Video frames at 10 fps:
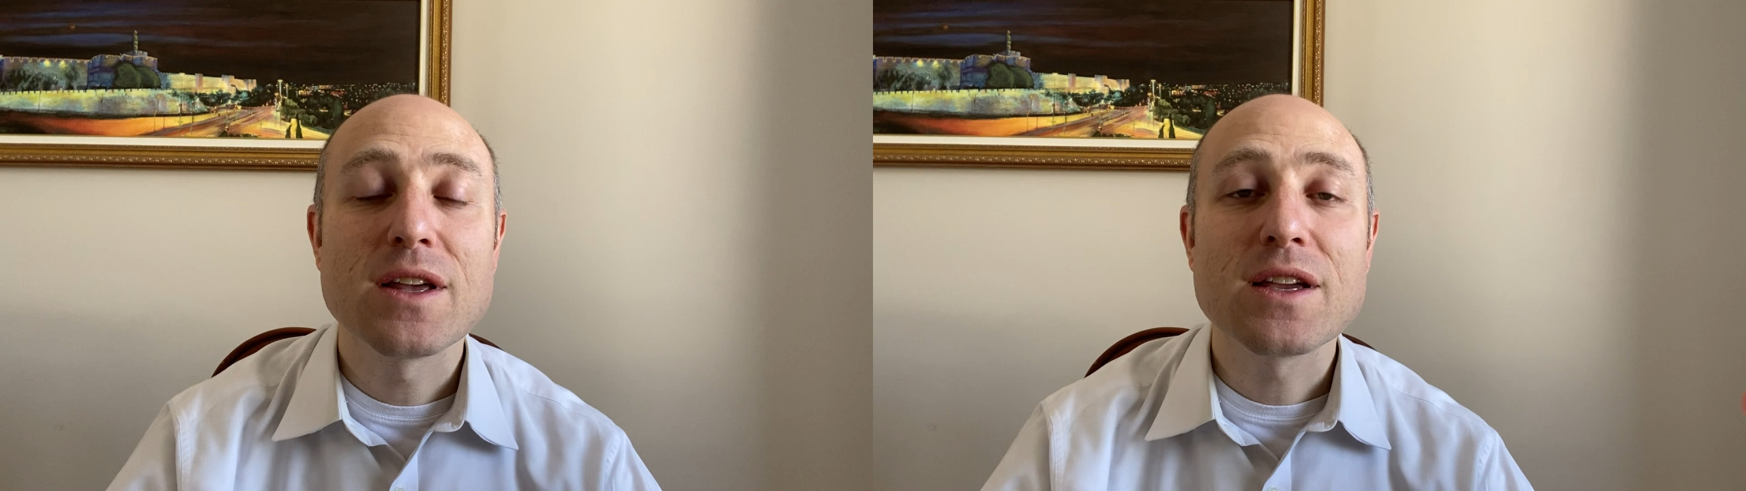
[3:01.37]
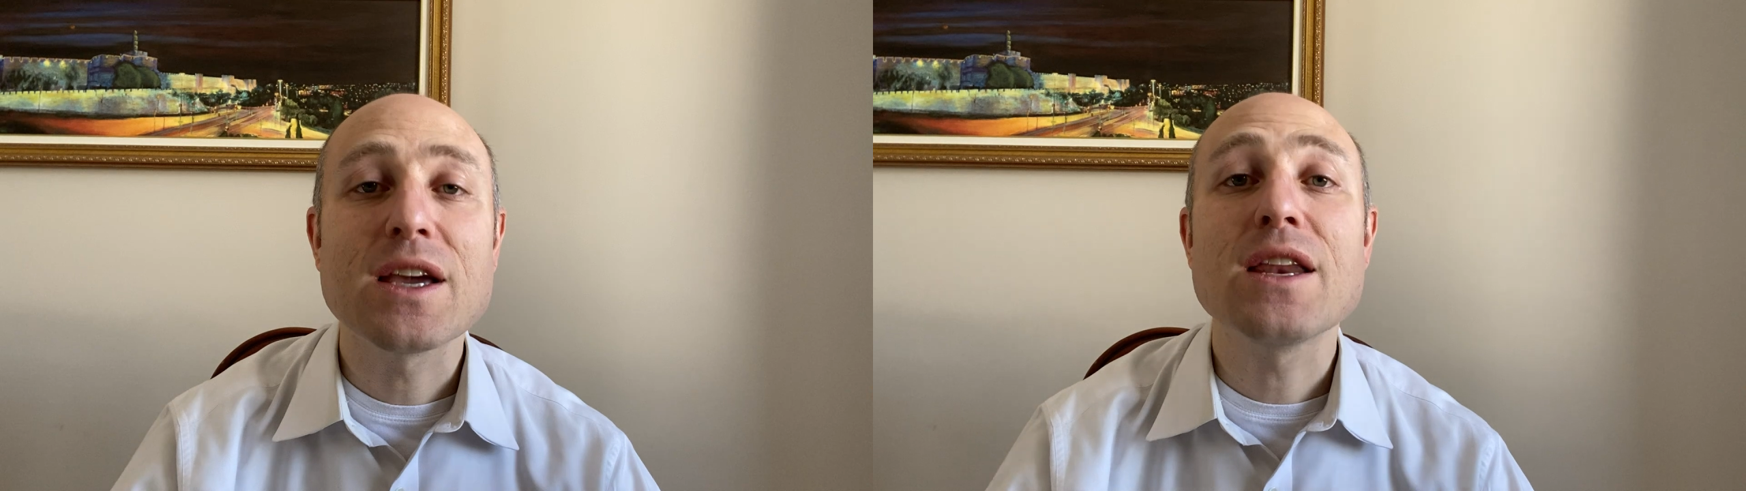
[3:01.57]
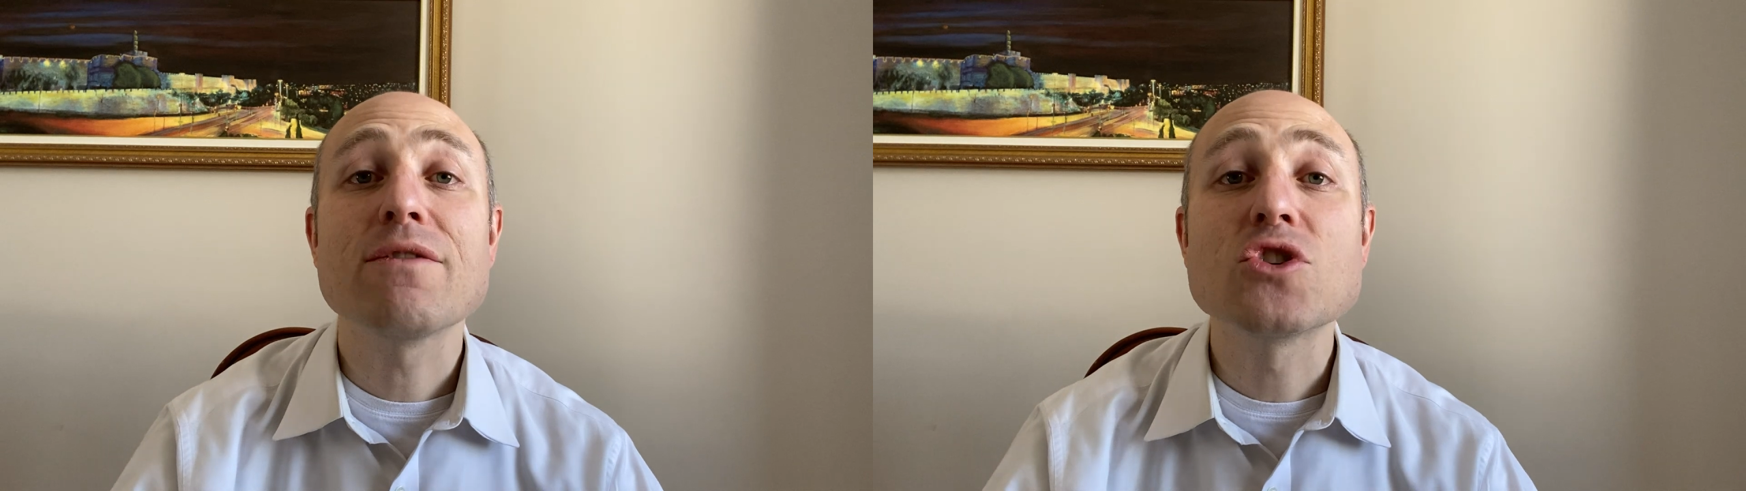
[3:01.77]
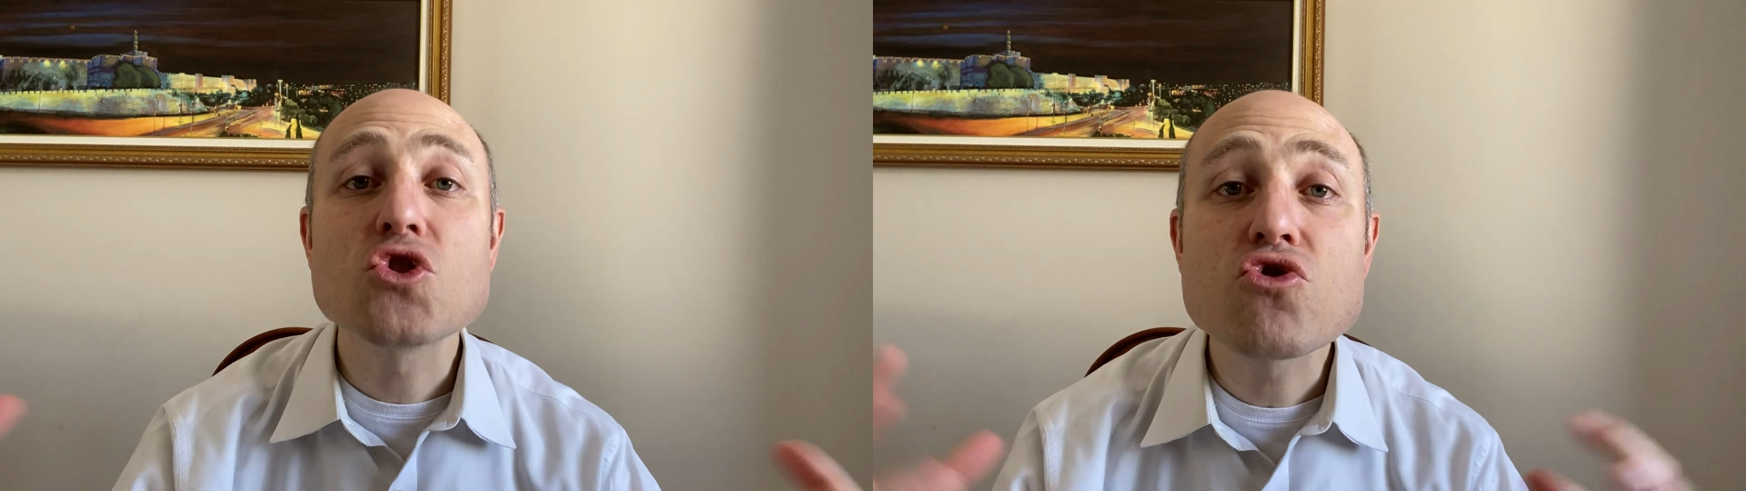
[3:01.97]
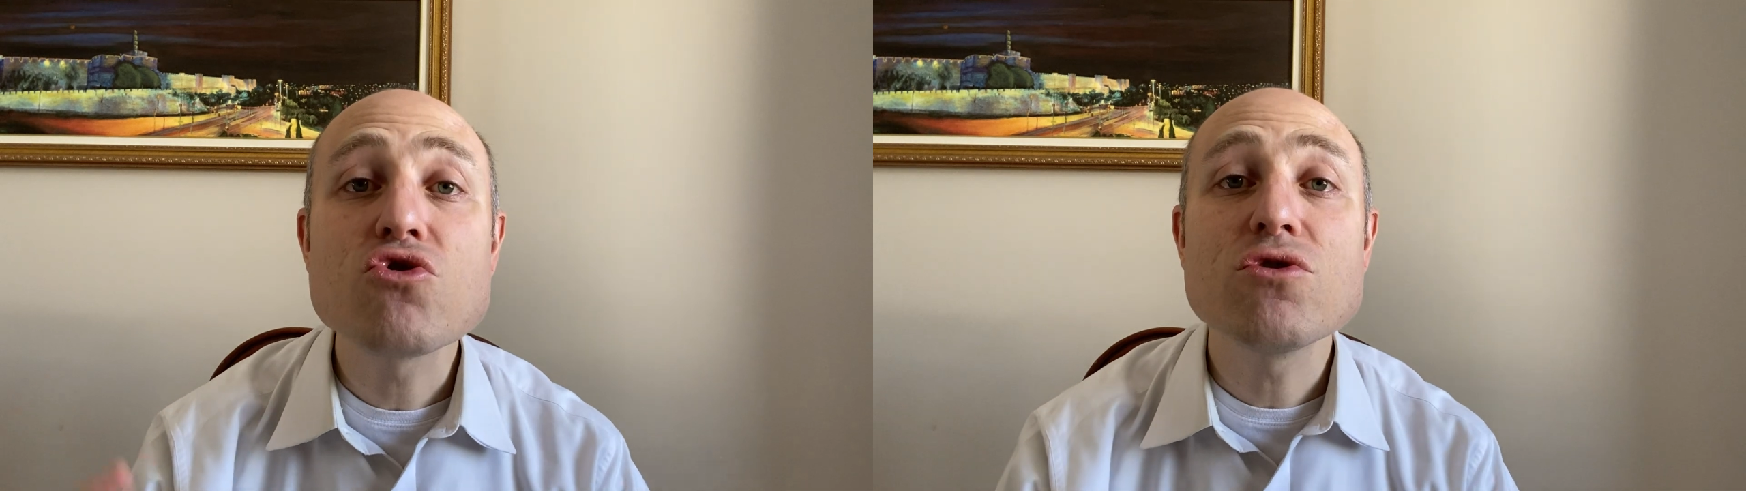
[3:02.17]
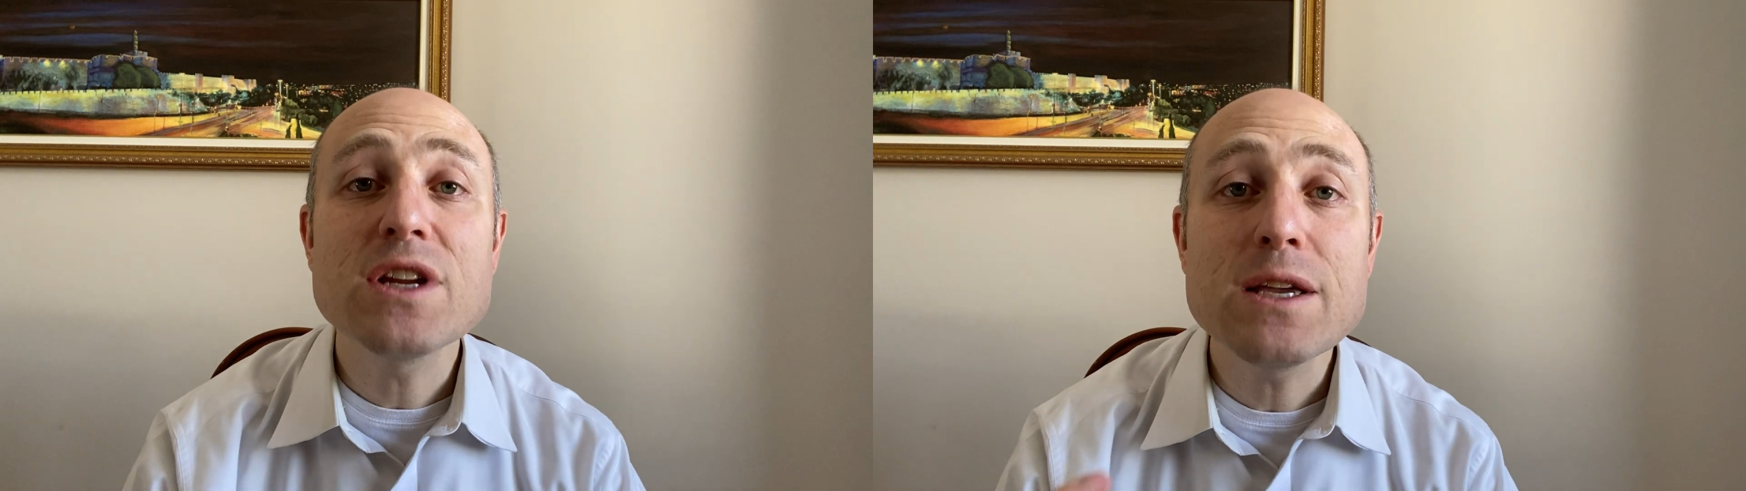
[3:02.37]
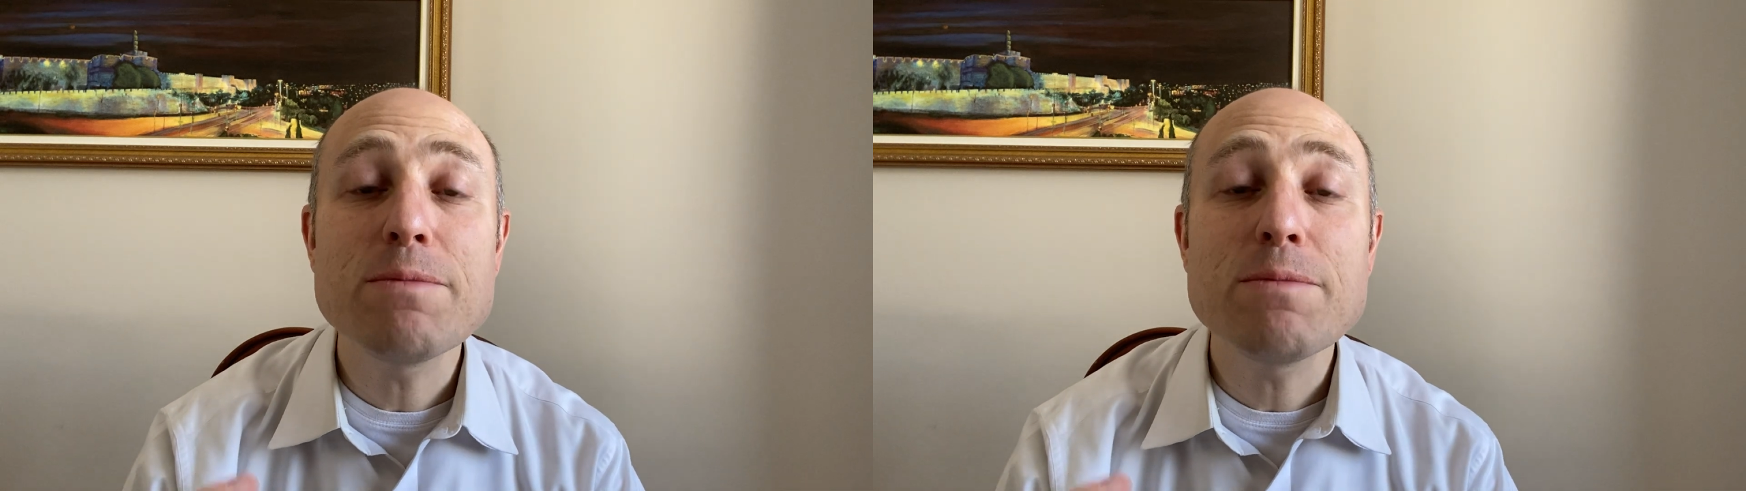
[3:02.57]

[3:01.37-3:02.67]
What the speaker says: can never truly